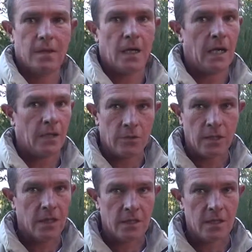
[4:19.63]
I don't
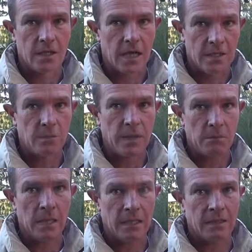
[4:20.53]
think it has been
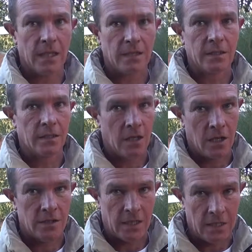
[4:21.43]
maintained in the
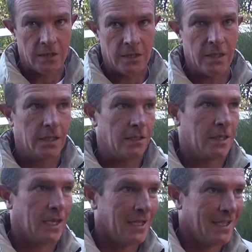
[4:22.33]
last 100
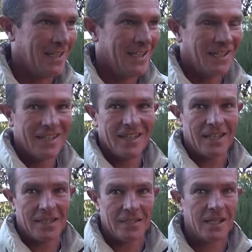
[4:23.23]
years.
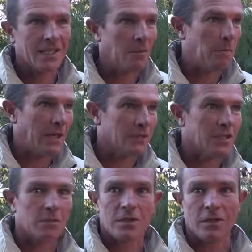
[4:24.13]
I think the
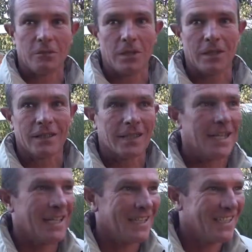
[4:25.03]
Belgians still build it.
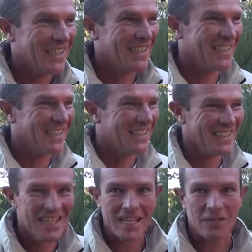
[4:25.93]

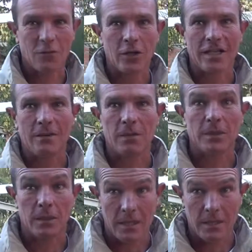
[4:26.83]
It's falling
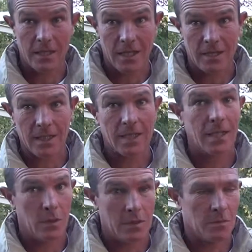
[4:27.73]
apart, but he's the caretaker, he
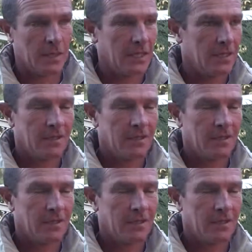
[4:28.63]
wants money.